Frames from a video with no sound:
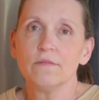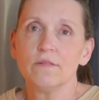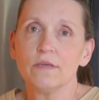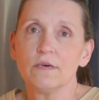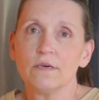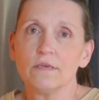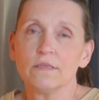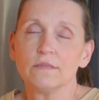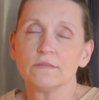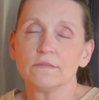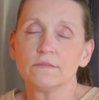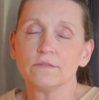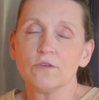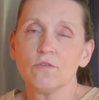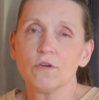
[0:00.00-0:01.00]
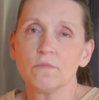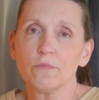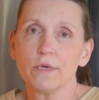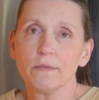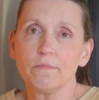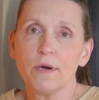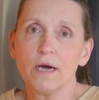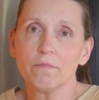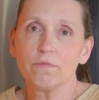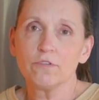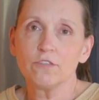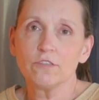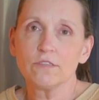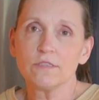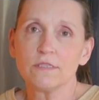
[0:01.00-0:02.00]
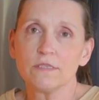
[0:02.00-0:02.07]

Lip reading: the cornbread poppers.